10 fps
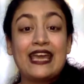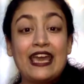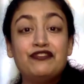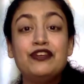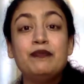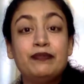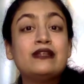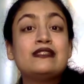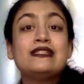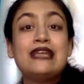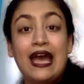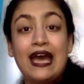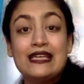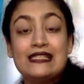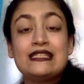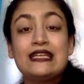every person has